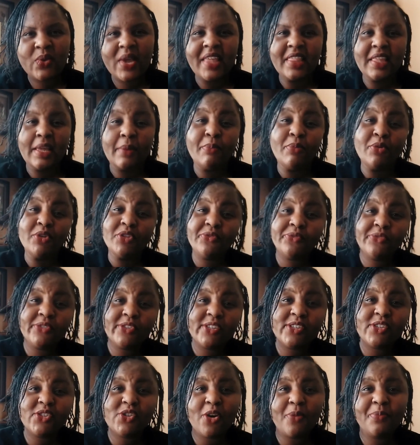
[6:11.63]
where they put
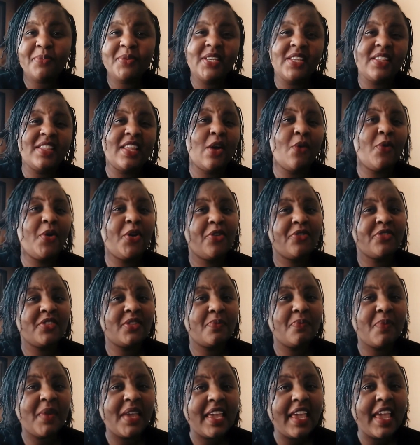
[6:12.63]
full stops in their way of
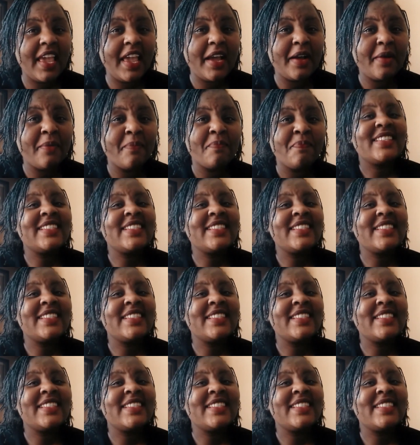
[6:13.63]
speaking.